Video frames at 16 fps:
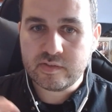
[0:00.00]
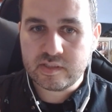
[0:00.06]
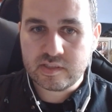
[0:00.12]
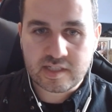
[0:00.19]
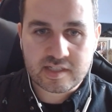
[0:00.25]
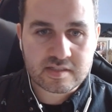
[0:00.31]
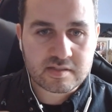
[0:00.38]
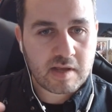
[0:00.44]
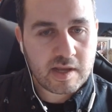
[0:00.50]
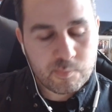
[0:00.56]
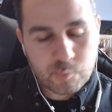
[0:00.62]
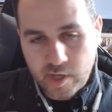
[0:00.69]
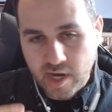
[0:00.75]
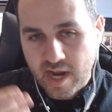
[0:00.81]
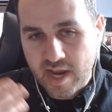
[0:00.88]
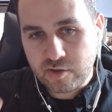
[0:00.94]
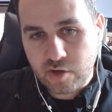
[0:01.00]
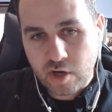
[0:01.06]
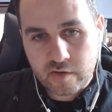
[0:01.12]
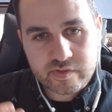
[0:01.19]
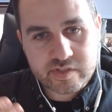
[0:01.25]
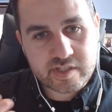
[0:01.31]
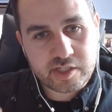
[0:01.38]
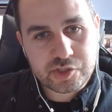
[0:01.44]
And that, and when I had
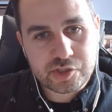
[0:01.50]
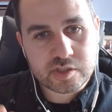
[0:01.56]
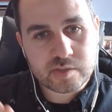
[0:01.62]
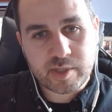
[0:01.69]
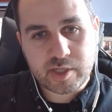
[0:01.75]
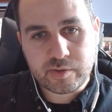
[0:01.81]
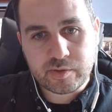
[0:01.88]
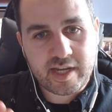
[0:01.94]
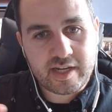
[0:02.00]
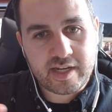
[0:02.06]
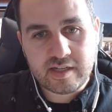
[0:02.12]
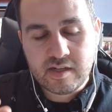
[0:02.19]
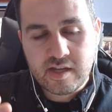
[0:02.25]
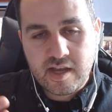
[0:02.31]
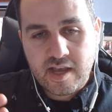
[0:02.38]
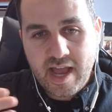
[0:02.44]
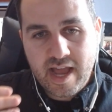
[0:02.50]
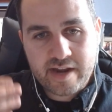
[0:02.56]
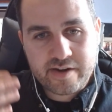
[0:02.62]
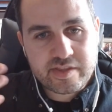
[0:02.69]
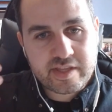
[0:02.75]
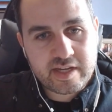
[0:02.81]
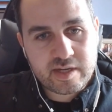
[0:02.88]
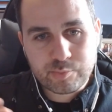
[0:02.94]
conversations about, hey, how do
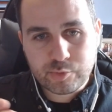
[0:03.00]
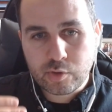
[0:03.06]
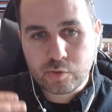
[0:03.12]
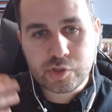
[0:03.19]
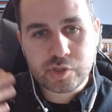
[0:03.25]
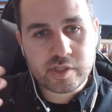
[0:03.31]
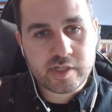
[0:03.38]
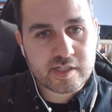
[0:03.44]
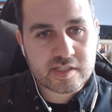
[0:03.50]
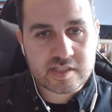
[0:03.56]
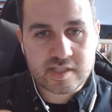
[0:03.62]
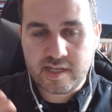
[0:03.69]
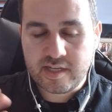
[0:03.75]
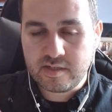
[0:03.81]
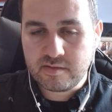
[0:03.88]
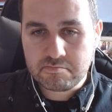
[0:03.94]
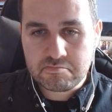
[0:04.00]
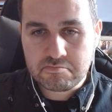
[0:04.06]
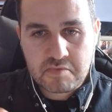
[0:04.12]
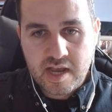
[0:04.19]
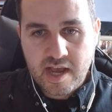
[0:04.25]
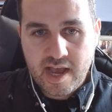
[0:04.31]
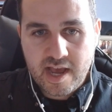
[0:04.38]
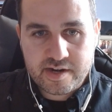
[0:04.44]
they approach this and
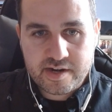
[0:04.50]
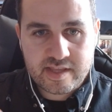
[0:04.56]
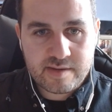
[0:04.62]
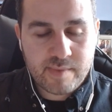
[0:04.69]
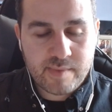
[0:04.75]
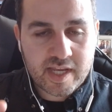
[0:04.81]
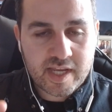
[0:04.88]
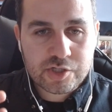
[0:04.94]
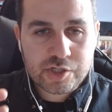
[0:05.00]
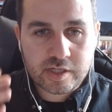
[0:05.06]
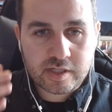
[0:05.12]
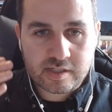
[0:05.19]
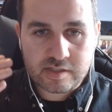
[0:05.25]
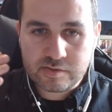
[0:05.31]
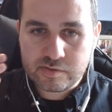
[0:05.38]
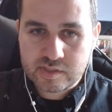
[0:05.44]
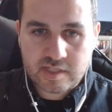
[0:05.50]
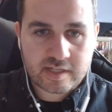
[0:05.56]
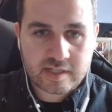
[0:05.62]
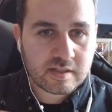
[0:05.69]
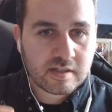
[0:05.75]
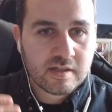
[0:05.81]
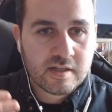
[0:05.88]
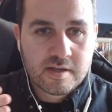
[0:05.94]
how do they manage it, it was
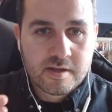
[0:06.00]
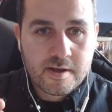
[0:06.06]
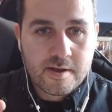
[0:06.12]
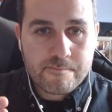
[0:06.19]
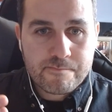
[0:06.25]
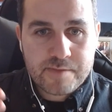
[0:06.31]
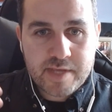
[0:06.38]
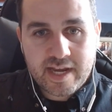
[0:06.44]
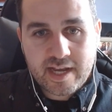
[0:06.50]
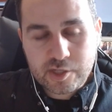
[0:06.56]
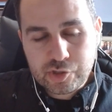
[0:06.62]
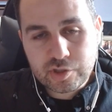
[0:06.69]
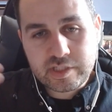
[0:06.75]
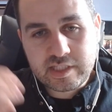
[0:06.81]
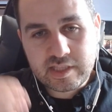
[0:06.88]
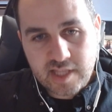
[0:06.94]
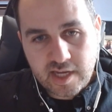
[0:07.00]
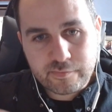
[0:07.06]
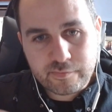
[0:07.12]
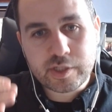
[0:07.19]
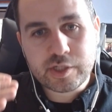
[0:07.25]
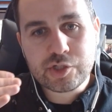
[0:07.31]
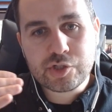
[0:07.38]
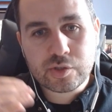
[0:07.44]
like they actually
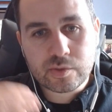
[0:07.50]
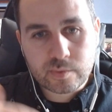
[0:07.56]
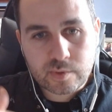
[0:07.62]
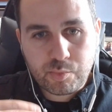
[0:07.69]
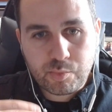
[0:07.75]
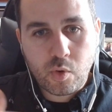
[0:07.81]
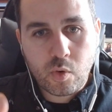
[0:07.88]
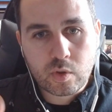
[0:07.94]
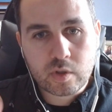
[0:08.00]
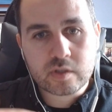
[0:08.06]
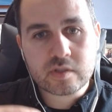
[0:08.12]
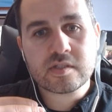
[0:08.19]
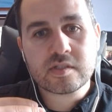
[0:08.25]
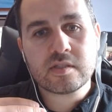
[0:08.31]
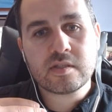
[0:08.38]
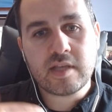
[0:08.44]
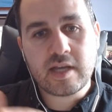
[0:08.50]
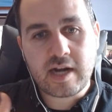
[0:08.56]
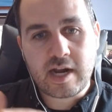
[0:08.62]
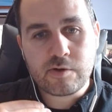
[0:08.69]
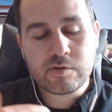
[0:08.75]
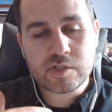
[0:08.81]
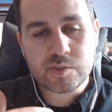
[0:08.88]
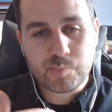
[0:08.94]
leveraged the reports that I
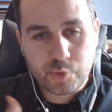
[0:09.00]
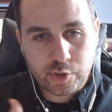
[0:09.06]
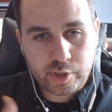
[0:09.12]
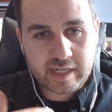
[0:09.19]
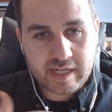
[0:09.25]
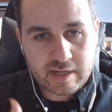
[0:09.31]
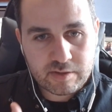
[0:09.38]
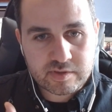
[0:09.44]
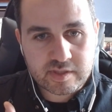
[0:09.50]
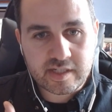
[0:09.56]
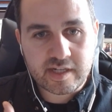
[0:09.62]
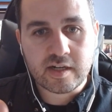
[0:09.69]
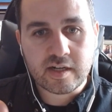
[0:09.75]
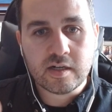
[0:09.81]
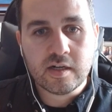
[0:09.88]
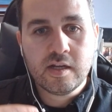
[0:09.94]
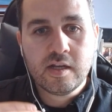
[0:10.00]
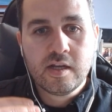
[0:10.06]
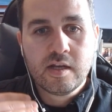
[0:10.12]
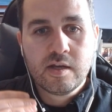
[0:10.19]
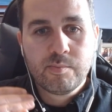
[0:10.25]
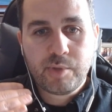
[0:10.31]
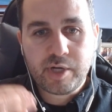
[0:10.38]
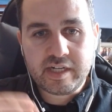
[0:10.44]
was putting out there,
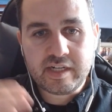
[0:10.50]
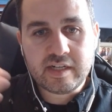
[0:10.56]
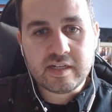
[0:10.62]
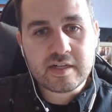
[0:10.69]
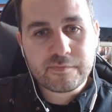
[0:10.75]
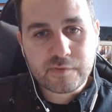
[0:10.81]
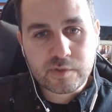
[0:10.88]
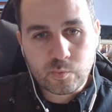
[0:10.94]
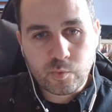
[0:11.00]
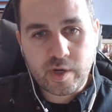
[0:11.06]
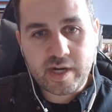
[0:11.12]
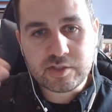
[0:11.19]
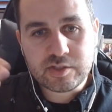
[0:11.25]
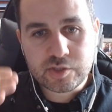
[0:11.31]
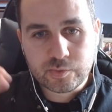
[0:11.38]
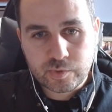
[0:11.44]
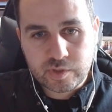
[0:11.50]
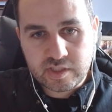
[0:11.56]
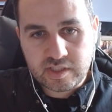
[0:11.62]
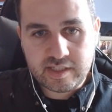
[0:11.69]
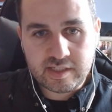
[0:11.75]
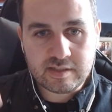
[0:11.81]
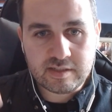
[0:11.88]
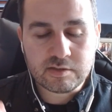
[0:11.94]
but in a different way to
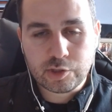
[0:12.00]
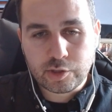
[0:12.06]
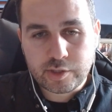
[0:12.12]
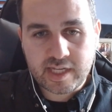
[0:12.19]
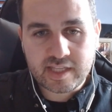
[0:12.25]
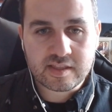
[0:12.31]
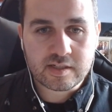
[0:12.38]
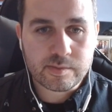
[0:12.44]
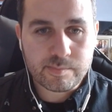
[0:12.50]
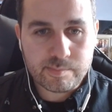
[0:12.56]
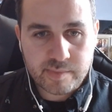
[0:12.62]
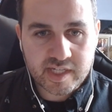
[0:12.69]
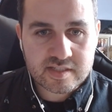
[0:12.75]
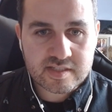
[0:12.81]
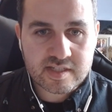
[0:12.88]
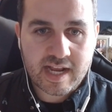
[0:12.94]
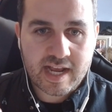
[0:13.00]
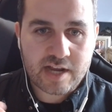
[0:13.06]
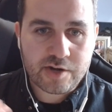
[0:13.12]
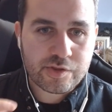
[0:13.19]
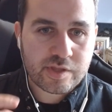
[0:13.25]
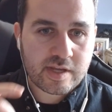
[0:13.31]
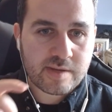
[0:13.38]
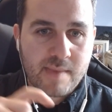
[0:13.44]
really look at their mix and how do
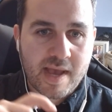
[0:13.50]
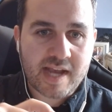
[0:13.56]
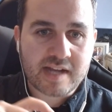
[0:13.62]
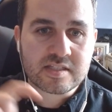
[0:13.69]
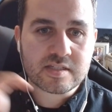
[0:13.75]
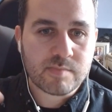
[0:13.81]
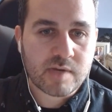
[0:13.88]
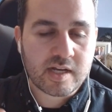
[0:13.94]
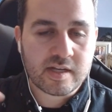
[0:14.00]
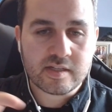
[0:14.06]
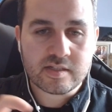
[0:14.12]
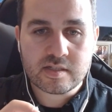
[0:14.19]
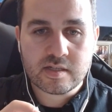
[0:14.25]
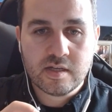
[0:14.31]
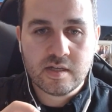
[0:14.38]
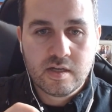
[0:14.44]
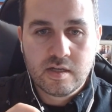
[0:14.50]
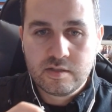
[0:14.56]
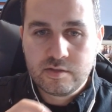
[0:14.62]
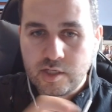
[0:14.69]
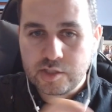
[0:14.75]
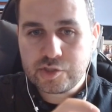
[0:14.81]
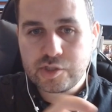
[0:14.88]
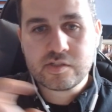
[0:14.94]
they maximize
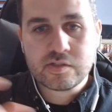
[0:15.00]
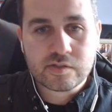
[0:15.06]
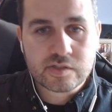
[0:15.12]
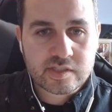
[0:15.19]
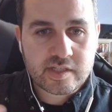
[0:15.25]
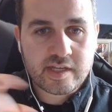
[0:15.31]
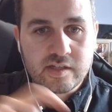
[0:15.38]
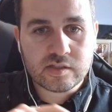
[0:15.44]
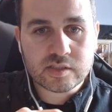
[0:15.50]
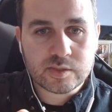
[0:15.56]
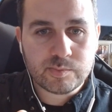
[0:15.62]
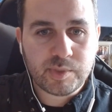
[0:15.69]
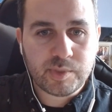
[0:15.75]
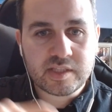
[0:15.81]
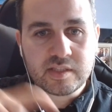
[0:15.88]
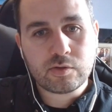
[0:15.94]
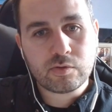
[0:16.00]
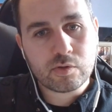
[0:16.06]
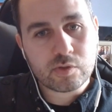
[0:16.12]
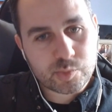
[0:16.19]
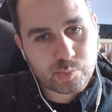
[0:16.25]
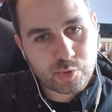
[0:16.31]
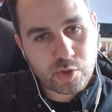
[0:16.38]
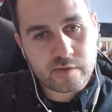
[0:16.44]
not just their sales, but the
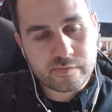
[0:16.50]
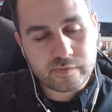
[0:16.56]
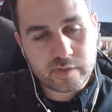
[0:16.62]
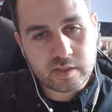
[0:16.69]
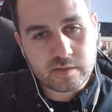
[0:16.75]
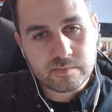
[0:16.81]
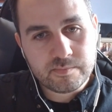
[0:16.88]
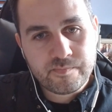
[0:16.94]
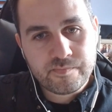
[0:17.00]
gross profit.